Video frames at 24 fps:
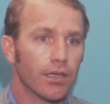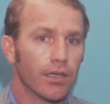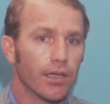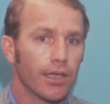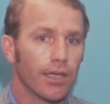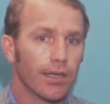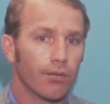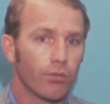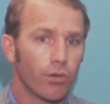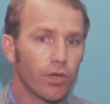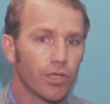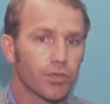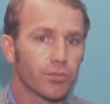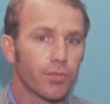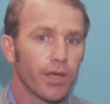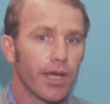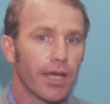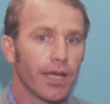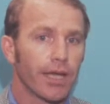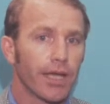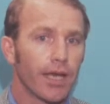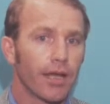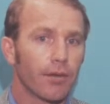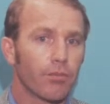He was
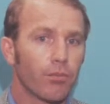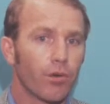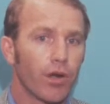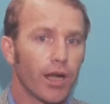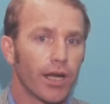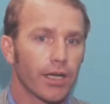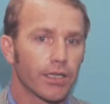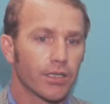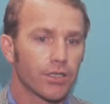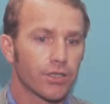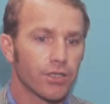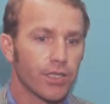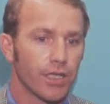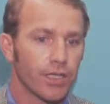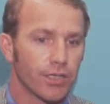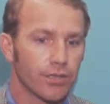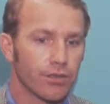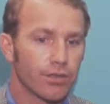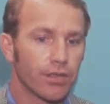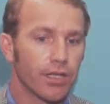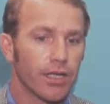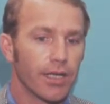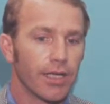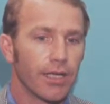back out of practice
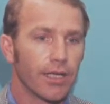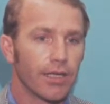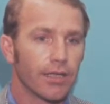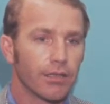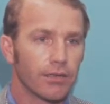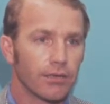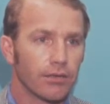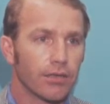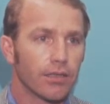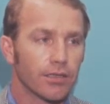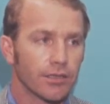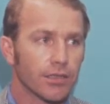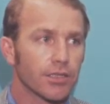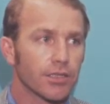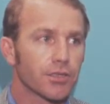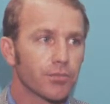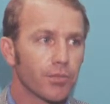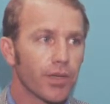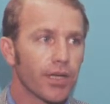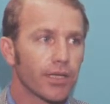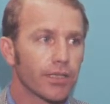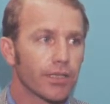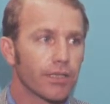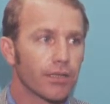yesterday and is
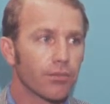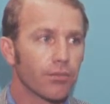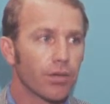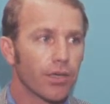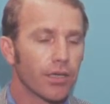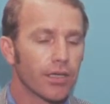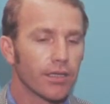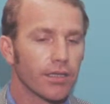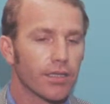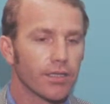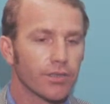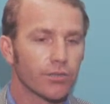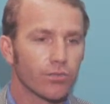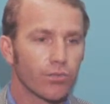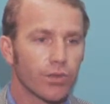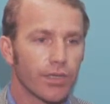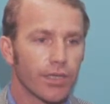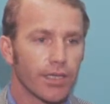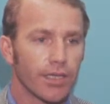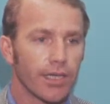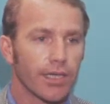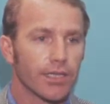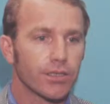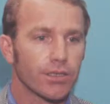expected to play this week.
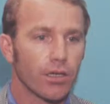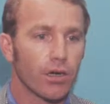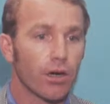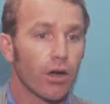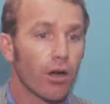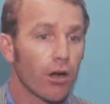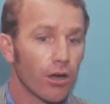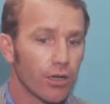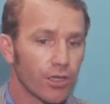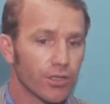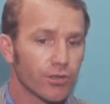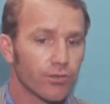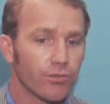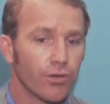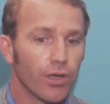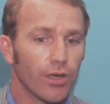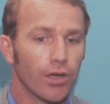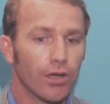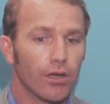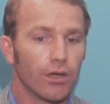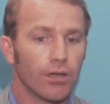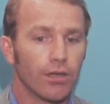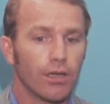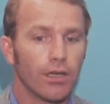He's our hardest
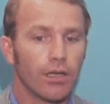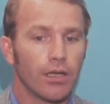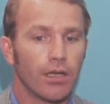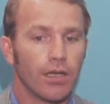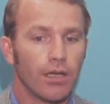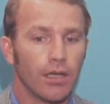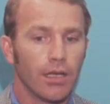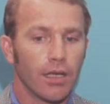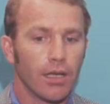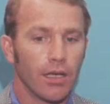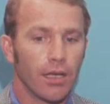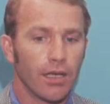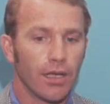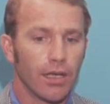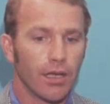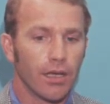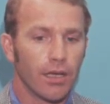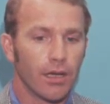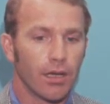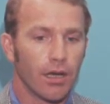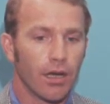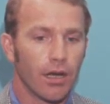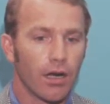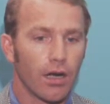runner,
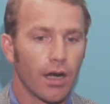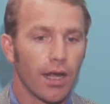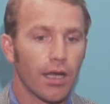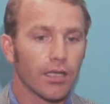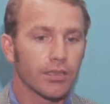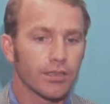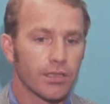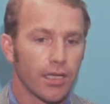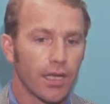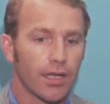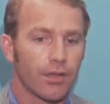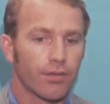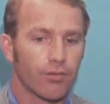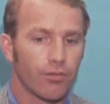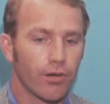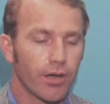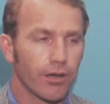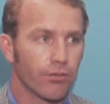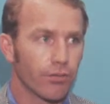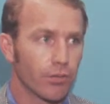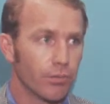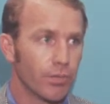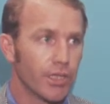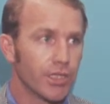and our outside
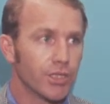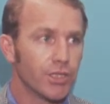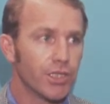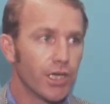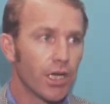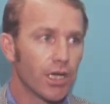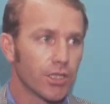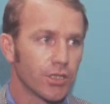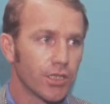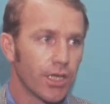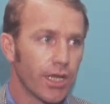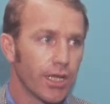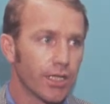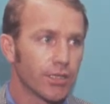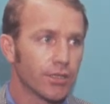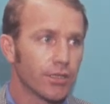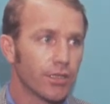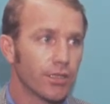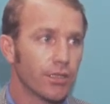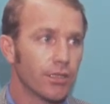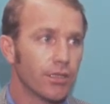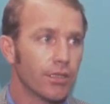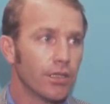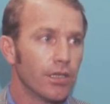threat would be Josh
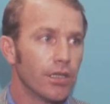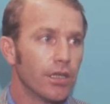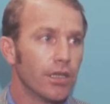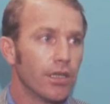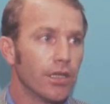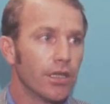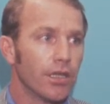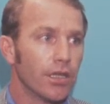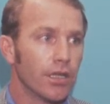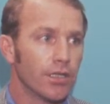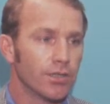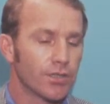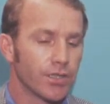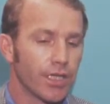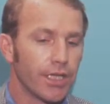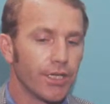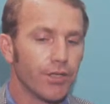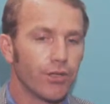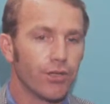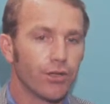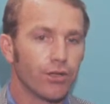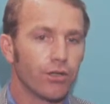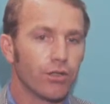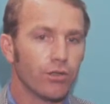Ashton, a
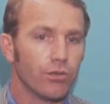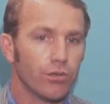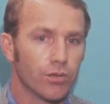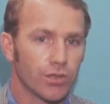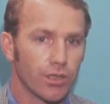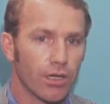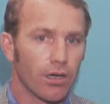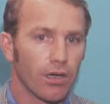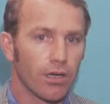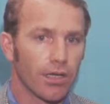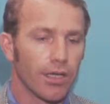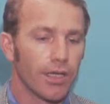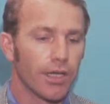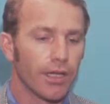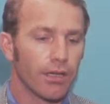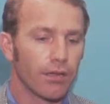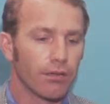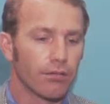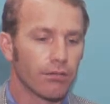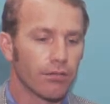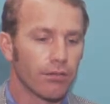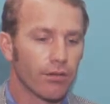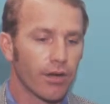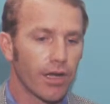senior who was our leading
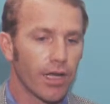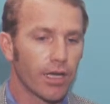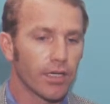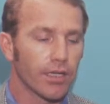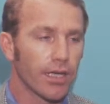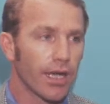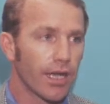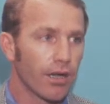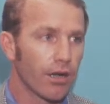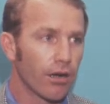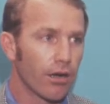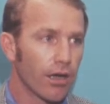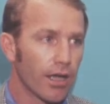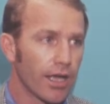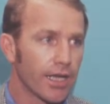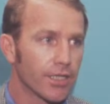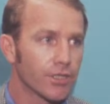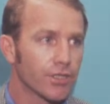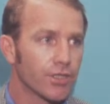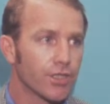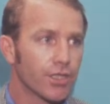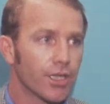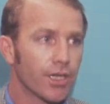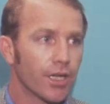ground gainer
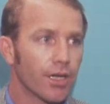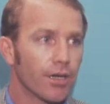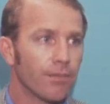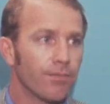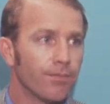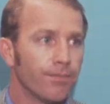last year.